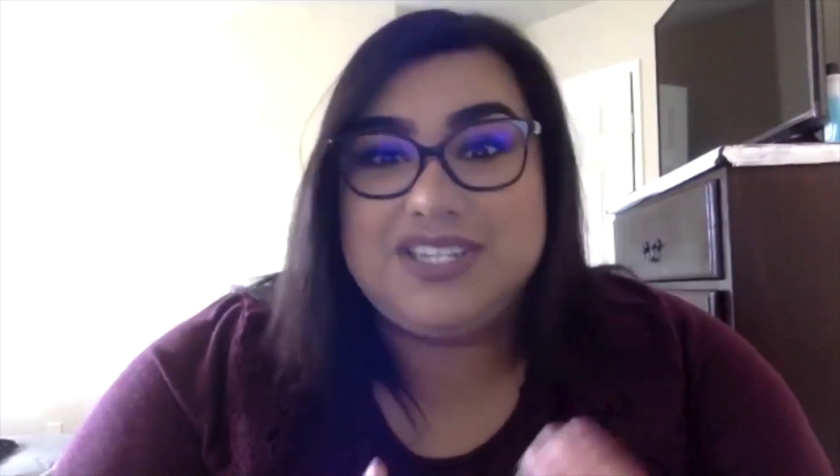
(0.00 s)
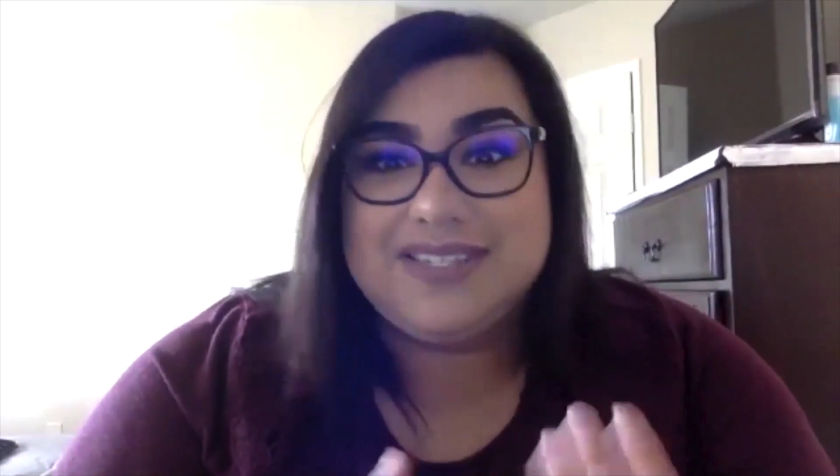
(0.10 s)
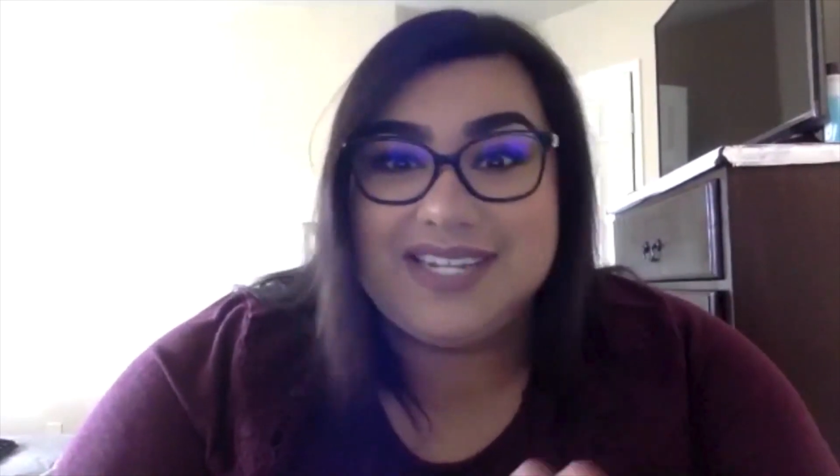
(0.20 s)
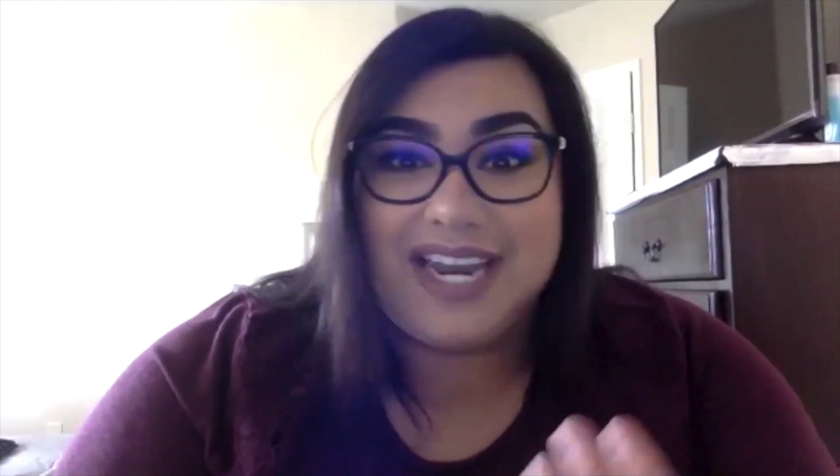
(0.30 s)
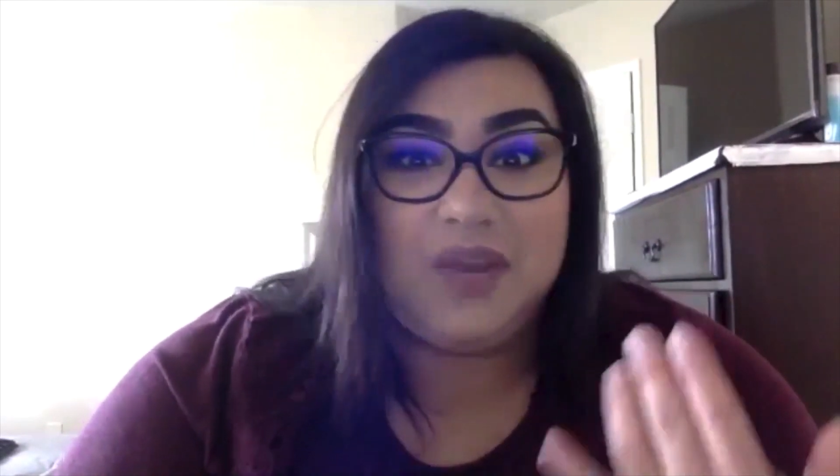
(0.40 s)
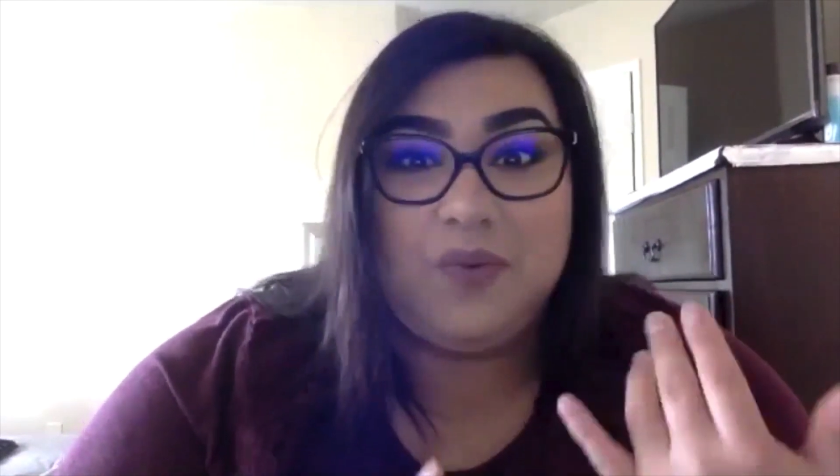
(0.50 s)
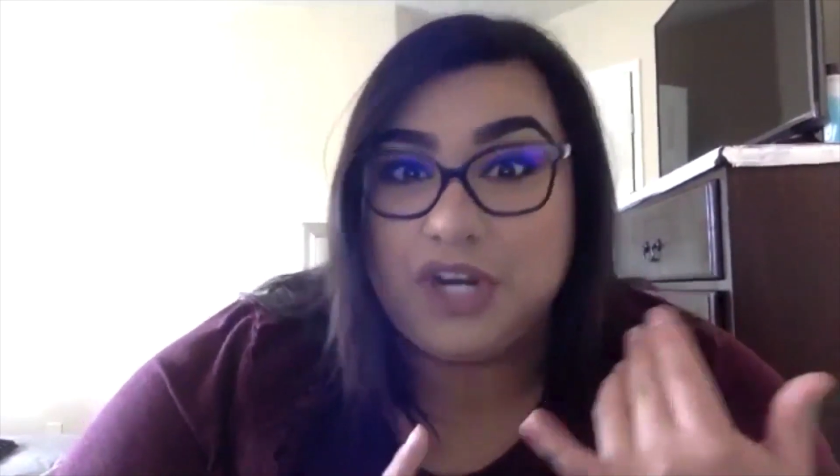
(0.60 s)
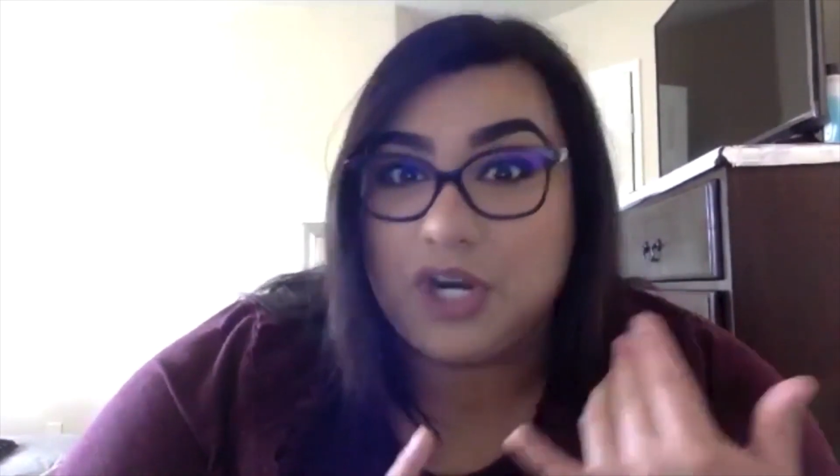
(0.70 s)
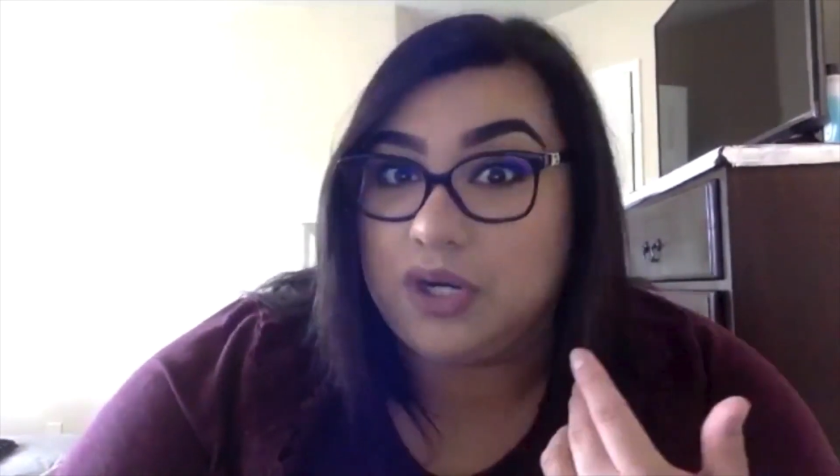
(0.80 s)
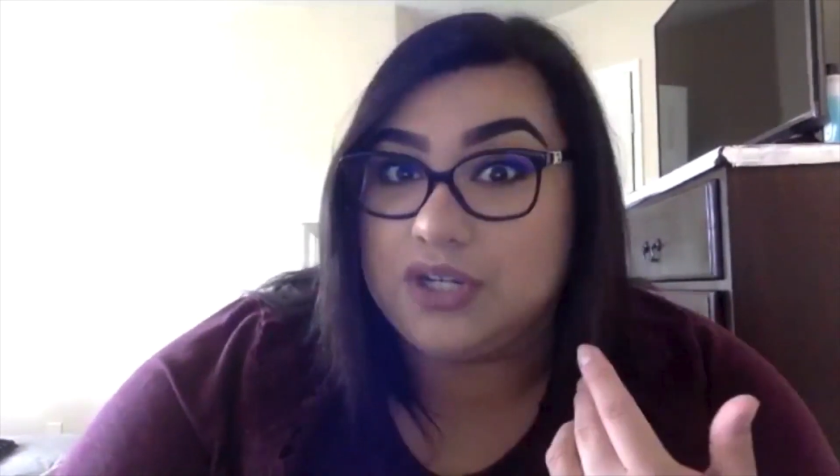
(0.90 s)
to study when
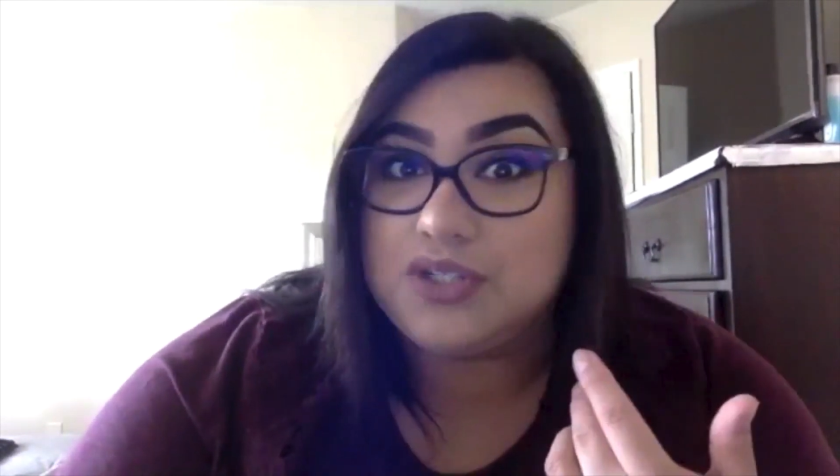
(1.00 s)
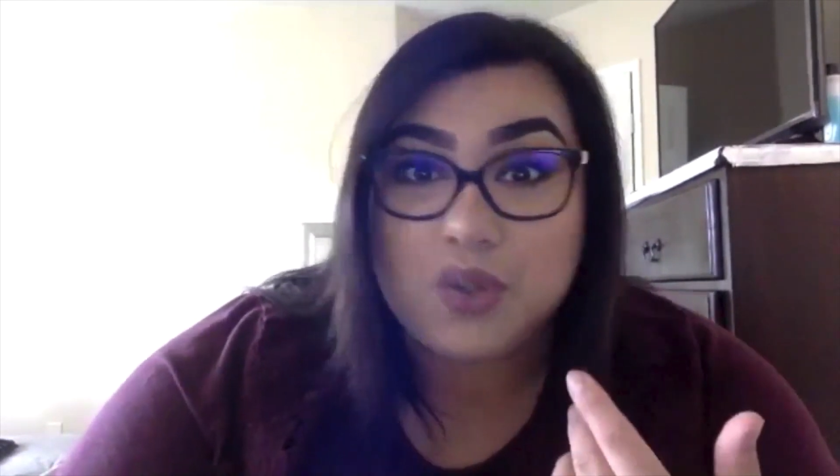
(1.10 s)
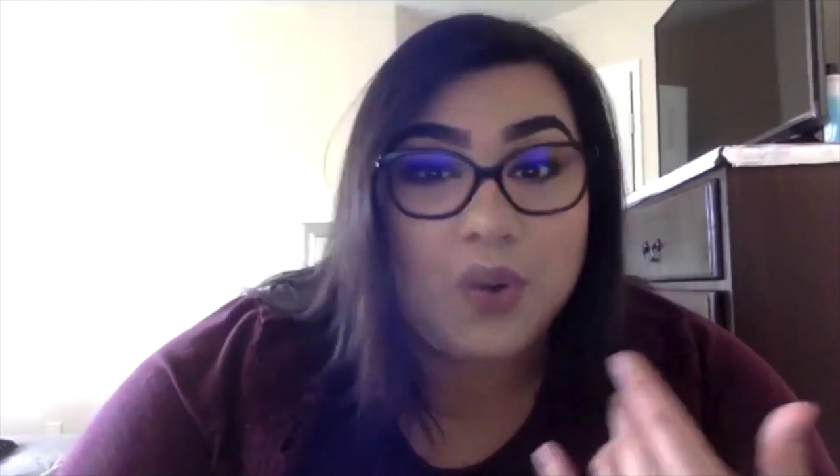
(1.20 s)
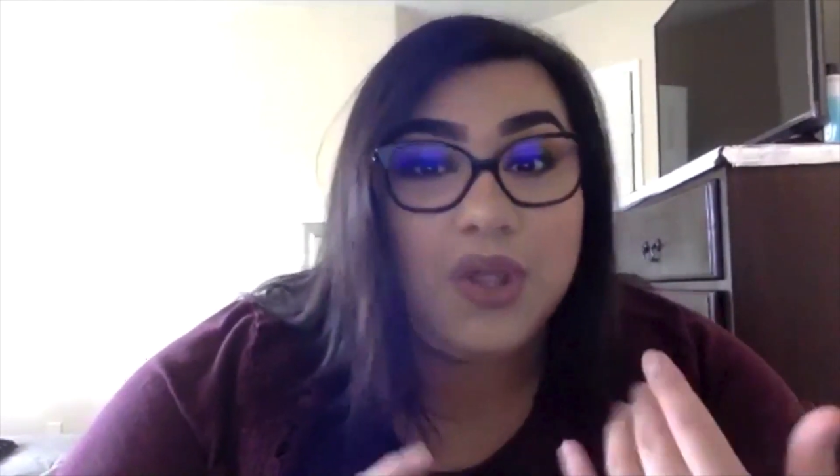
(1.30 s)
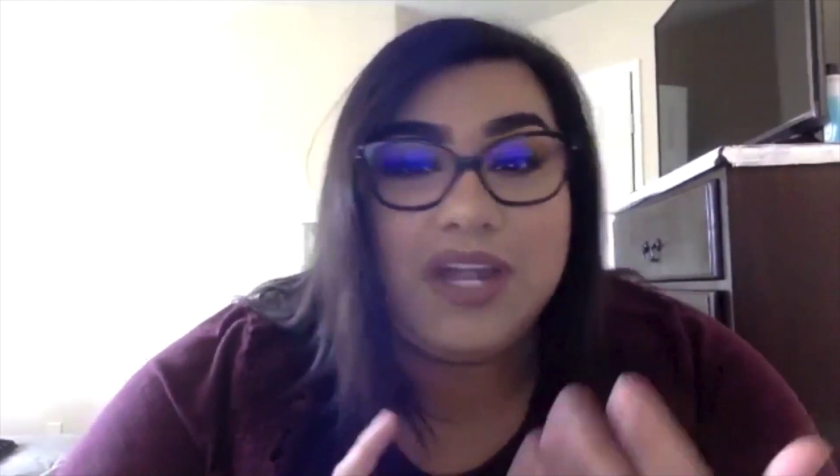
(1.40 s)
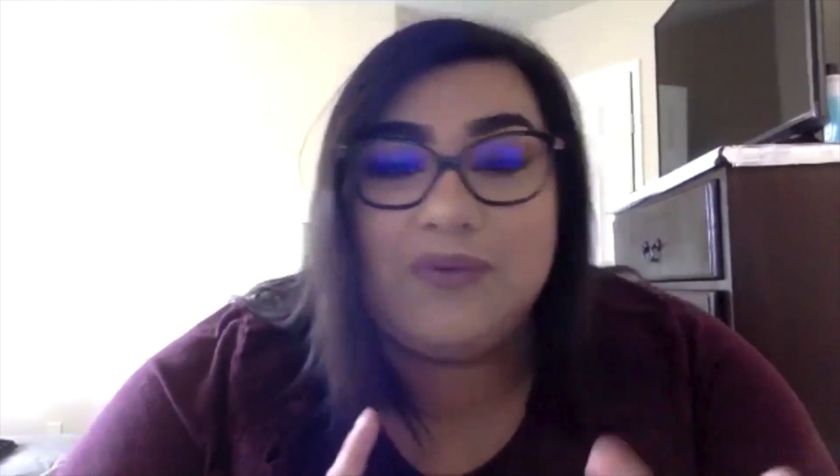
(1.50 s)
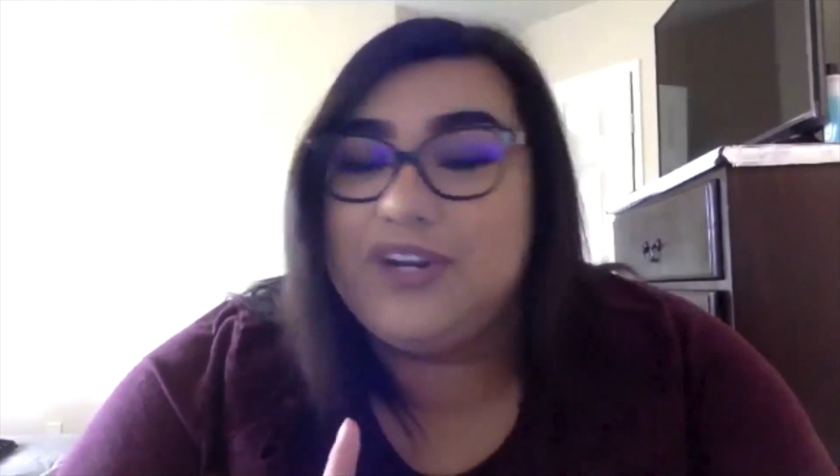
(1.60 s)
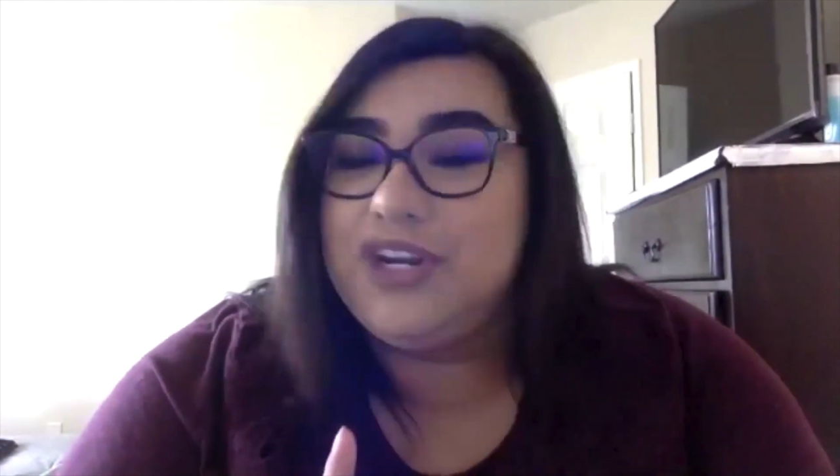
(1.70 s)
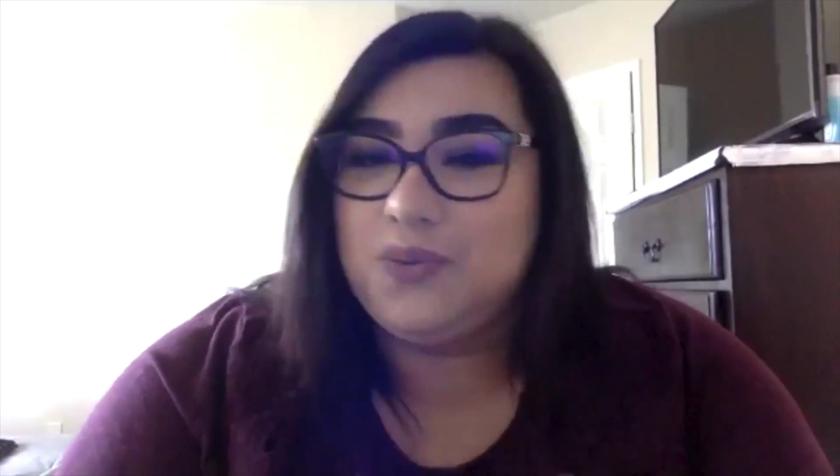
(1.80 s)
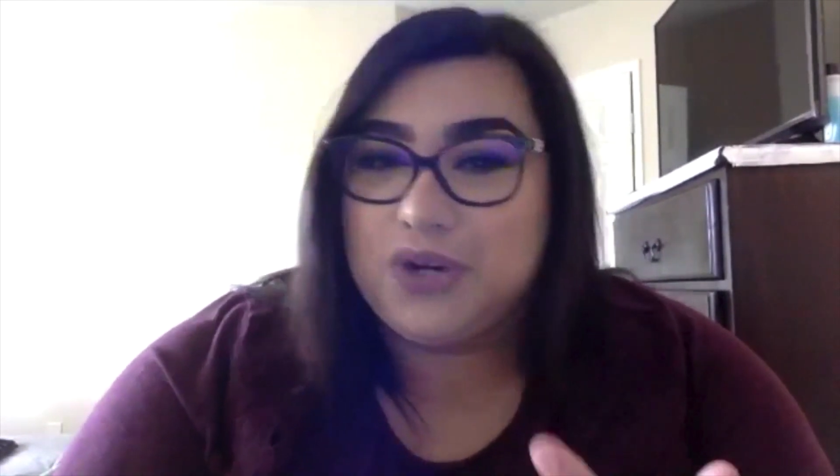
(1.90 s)
you're going to school and
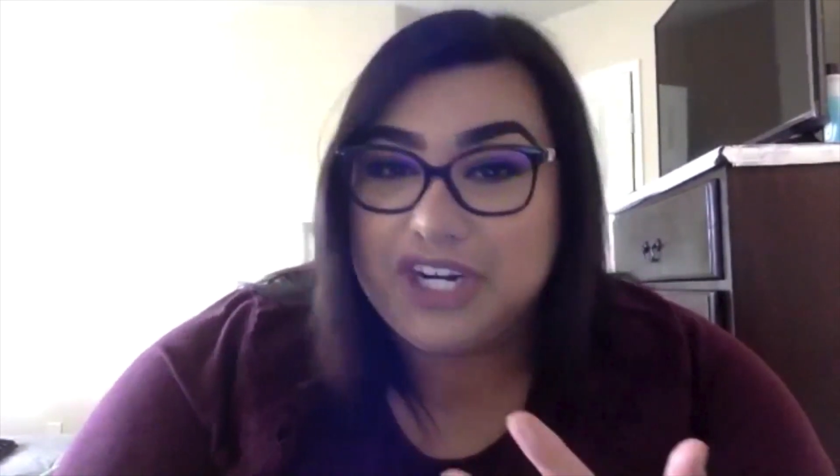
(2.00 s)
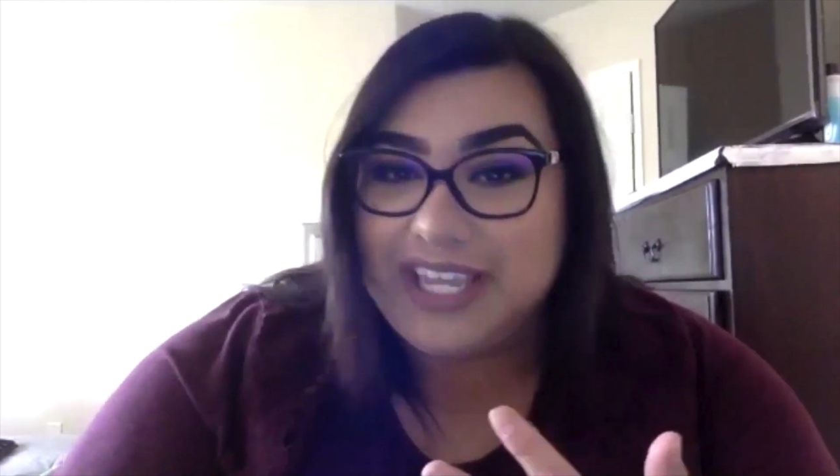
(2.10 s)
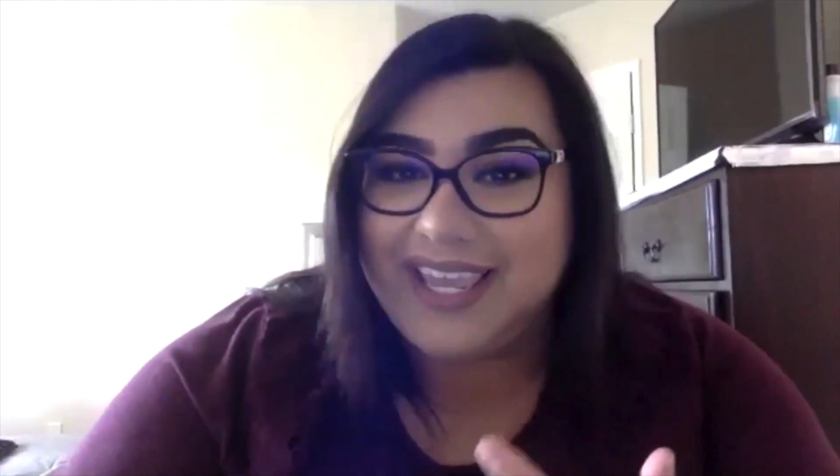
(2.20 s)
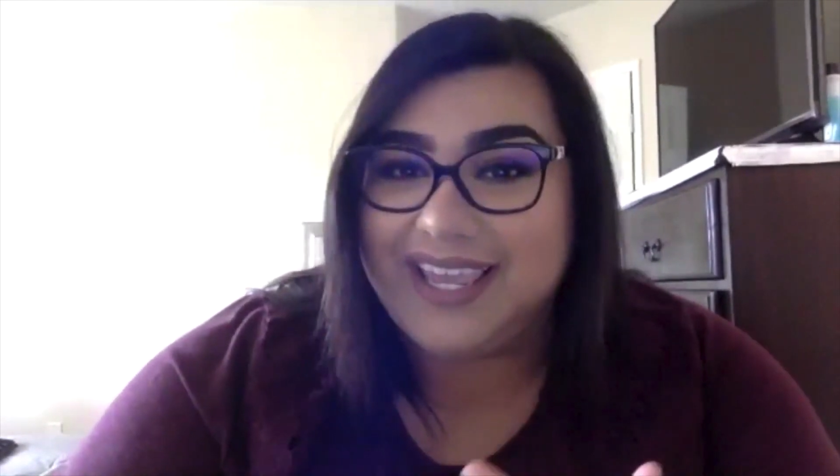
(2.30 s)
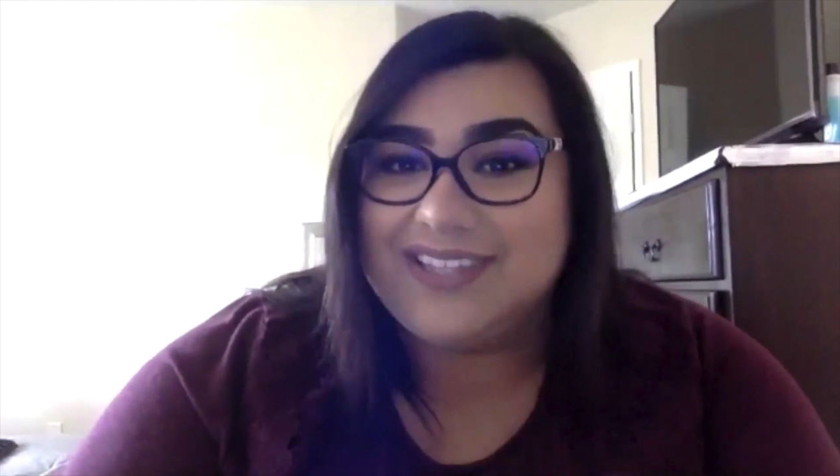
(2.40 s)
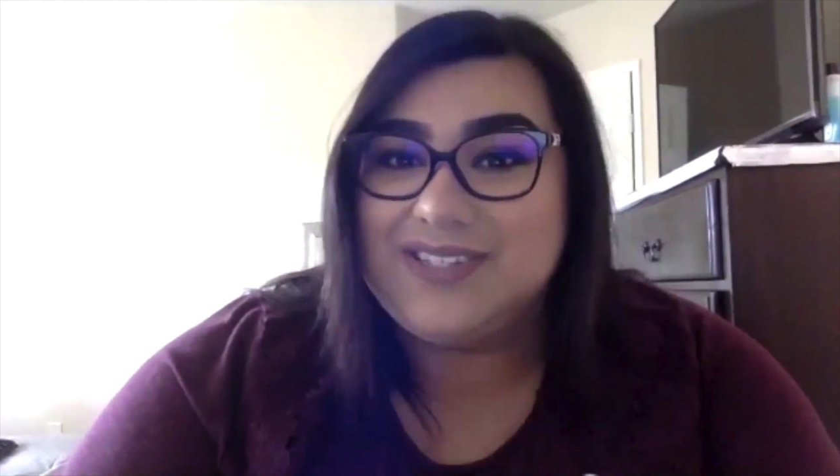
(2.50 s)
when you're working.